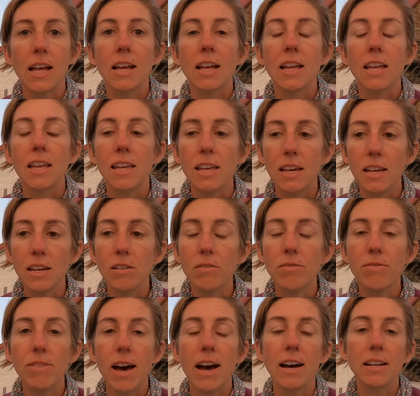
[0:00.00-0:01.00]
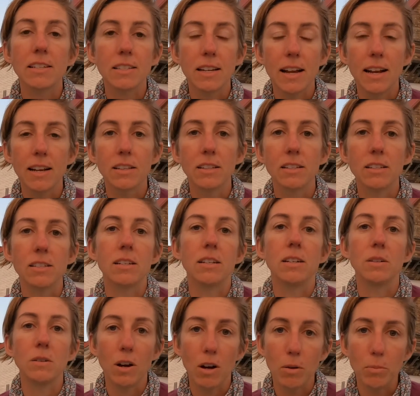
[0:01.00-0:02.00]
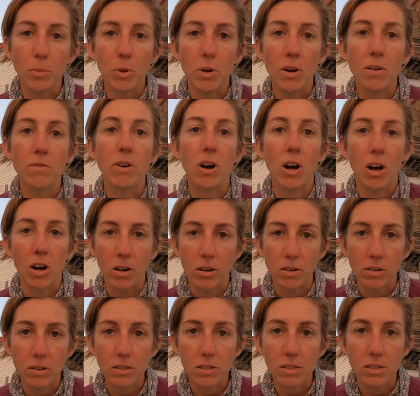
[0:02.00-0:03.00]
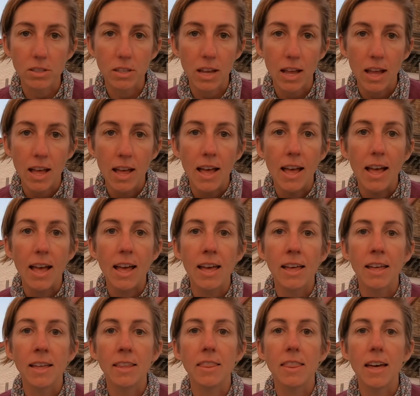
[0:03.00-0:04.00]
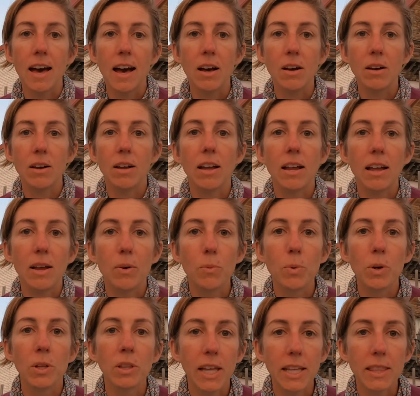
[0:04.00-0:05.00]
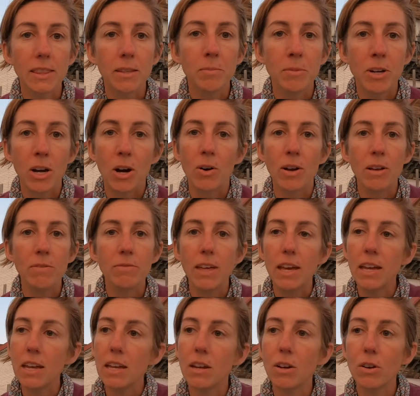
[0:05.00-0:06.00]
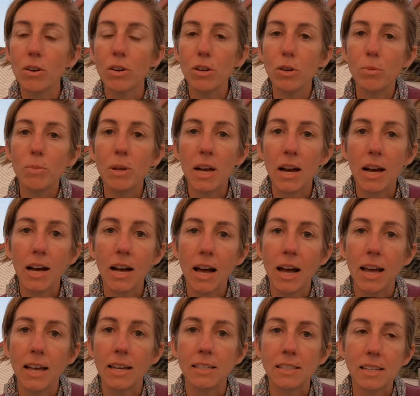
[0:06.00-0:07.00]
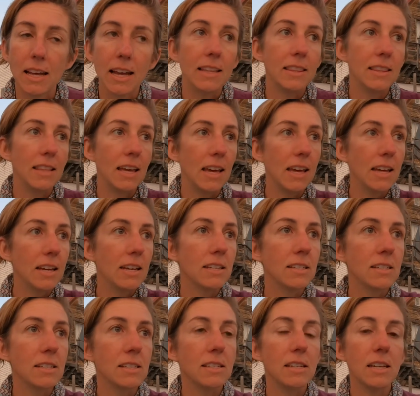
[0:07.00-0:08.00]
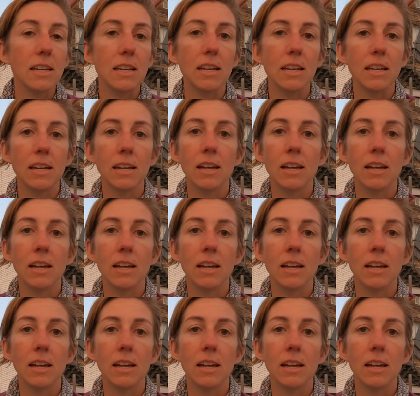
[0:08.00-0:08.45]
give that cyclist a couple of honks. And that will let them know, if they hear you behind and they can see